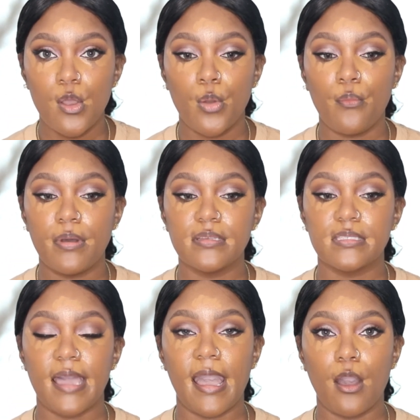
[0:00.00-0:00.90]
was
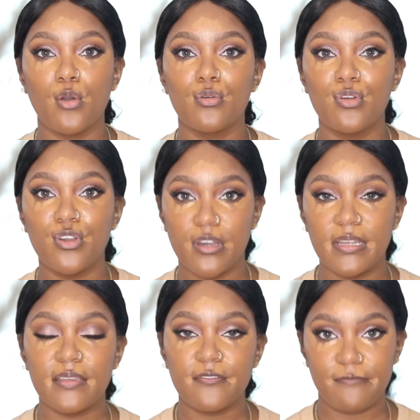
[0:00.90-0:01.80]
how good
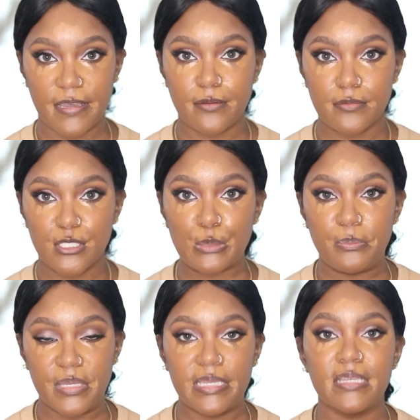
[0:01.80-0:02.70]
it felt to
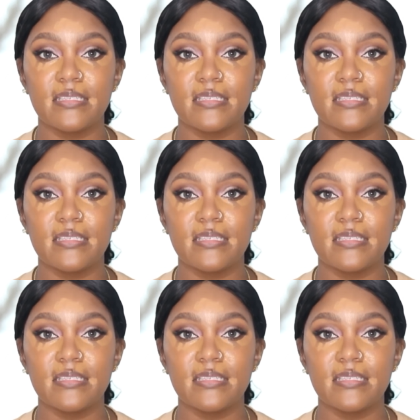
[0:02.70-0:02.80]
be